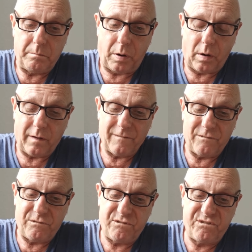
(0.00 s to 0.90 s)

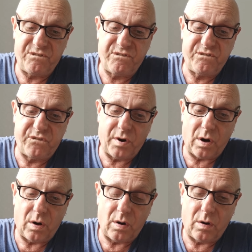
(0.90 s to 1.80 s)

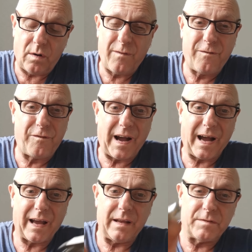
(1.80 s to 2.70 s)

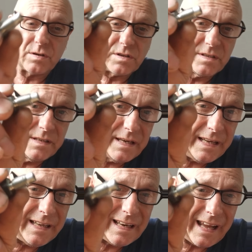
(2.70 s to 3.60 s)
0.45, so it's
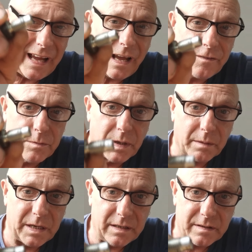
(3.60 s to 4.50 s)
nearly half a
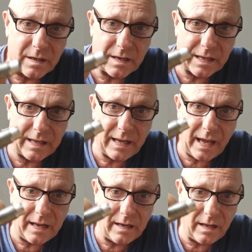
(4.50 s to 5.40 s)
millimetre. And
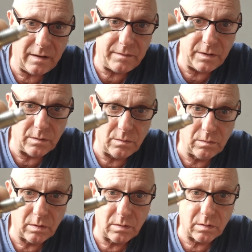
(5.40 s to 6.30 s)
again, if you
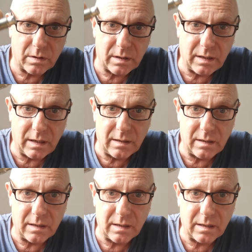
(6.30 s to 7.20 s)
look,
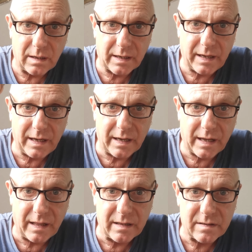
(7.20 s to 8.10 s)
I
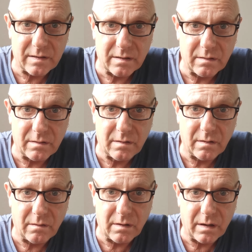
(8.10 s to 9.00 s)
can't get this to
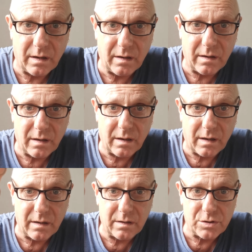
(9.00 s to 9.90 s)
it.
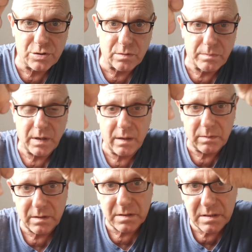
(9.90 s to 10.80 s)
You should be
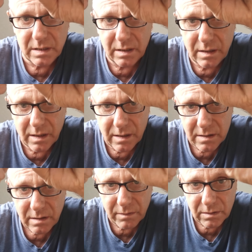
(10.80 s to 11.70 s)
able to see that.
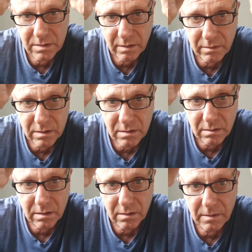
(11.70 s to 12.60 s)
Let's have a
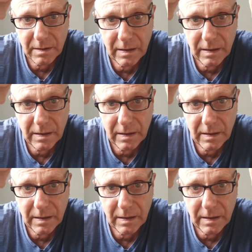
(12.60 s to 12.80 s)
look.